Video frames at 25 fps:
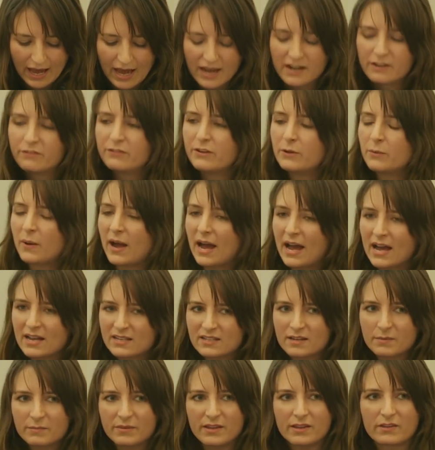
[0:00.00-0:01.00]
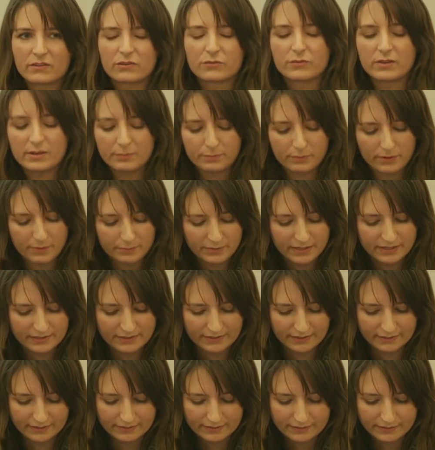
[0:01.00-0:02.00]
And if you add up these 3
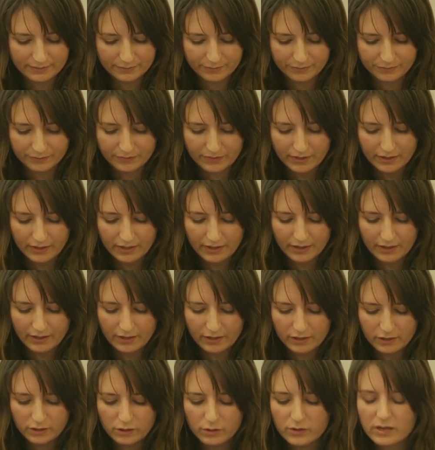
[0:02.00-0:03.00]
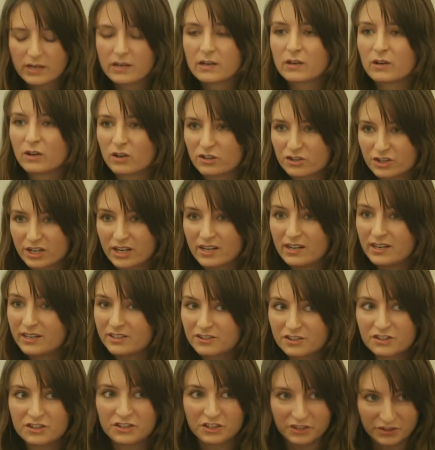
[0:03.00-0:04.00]
premises, you can logically
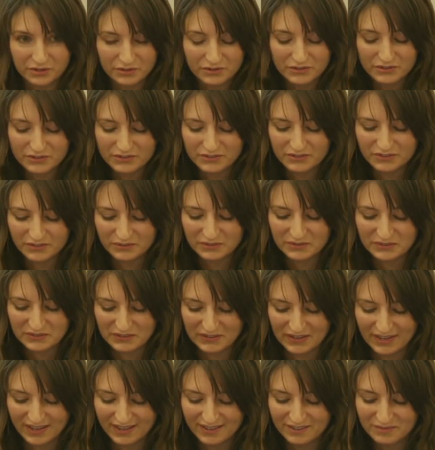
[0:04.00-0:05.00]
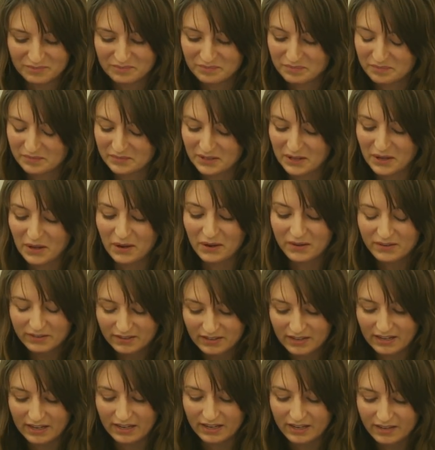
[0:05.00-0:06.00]
deduce, they would say, that
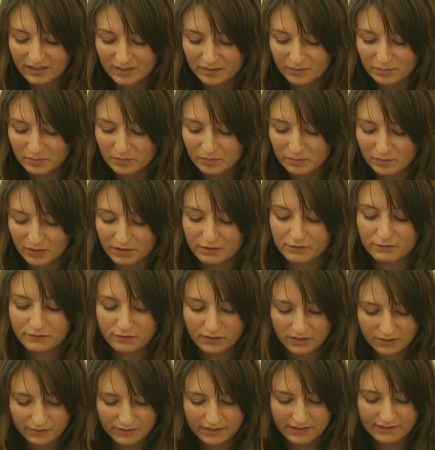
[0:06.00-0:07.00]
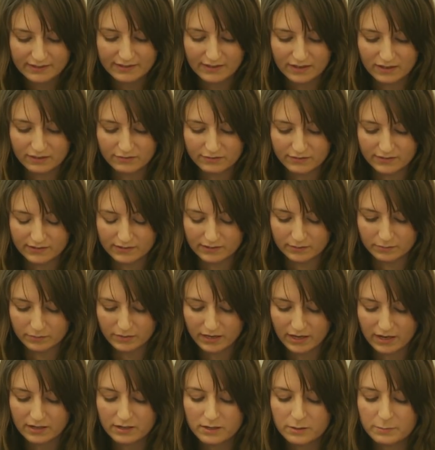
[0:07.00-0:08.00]
only by following
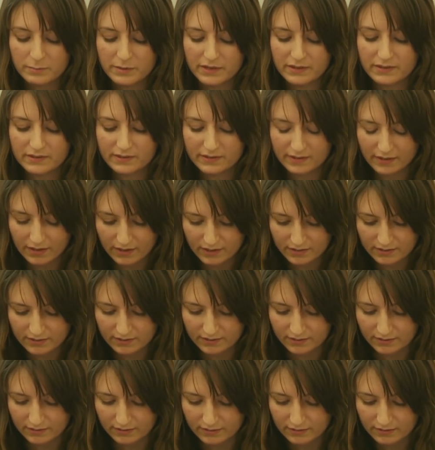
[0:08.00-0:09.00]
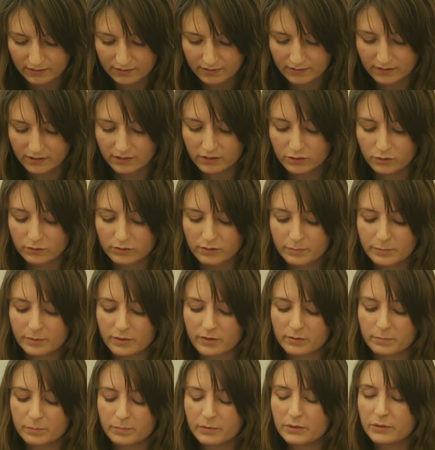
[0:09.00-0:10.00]
Salafism can you be certain that you're
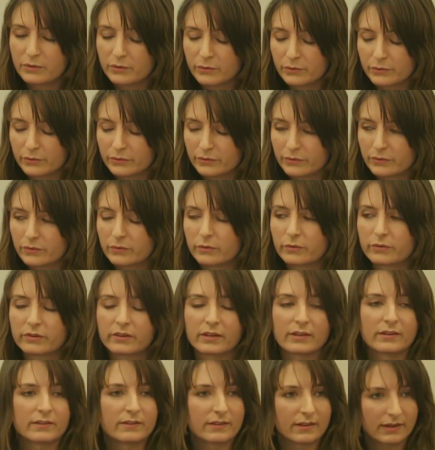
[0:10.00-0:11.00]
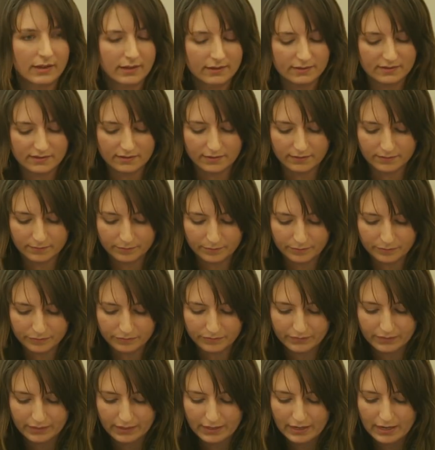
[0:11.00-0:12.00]
upon pure, authentic Islam,
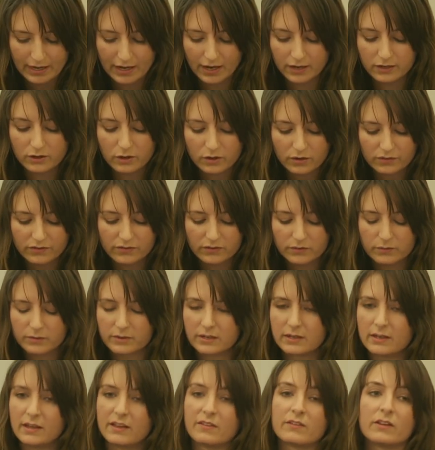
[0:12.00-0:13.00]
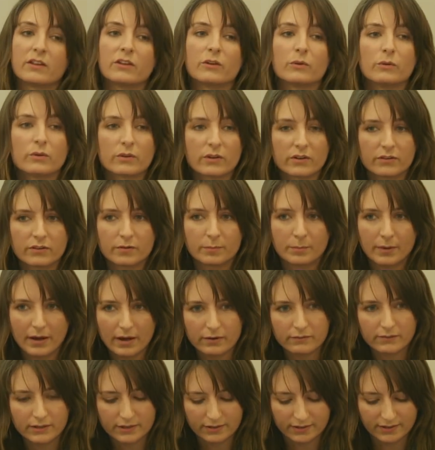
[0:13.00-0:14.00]
and consequently that you'll go to
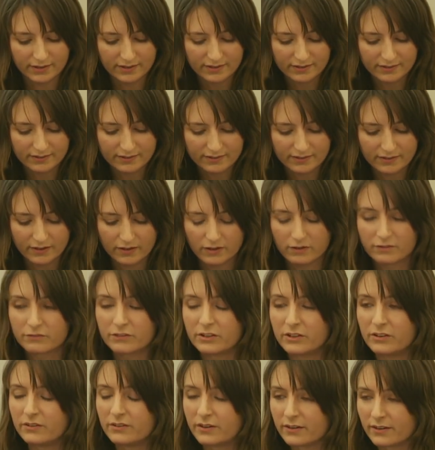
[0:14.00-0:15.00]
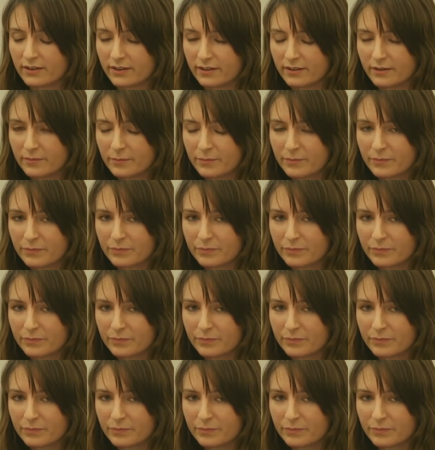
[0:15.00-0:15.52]
paradise after you die.